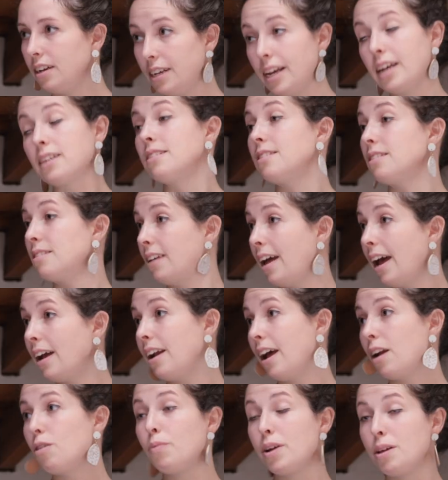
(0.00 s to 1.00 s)
Yes,
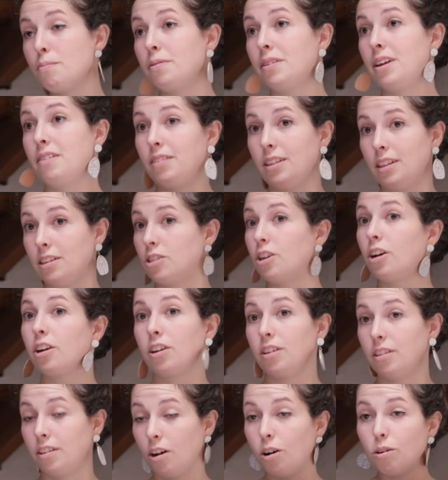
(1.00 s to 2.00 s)
and we believe
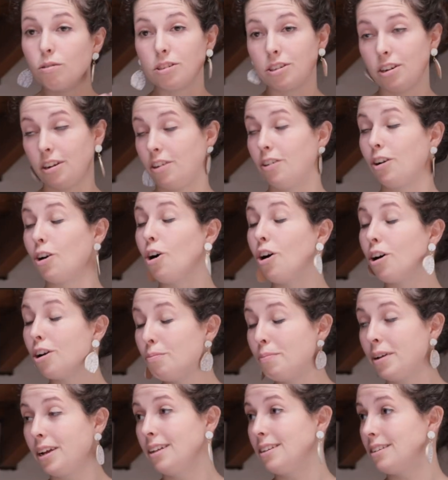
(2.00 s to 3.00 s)
that the whole circular
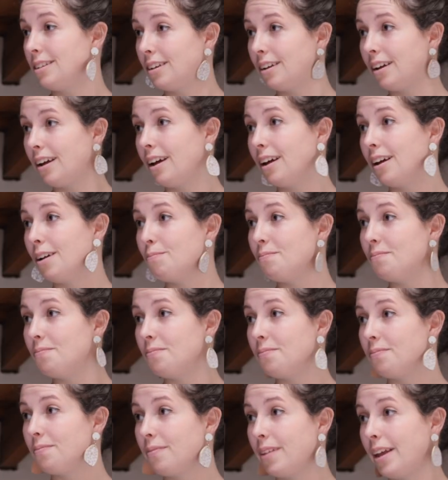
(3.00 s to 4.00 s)
economy is an
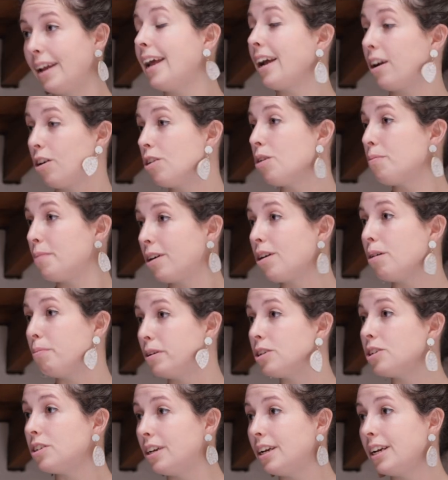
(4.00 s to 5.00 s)
economic
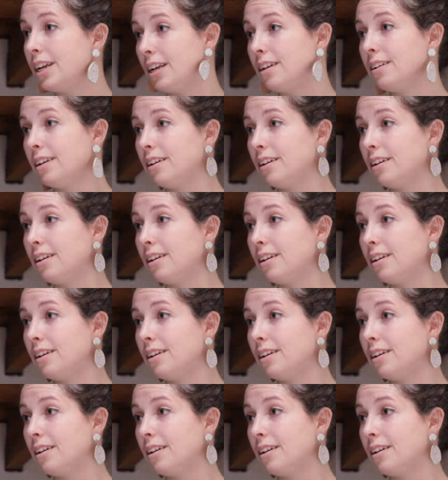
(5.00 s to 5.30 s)
opportunity.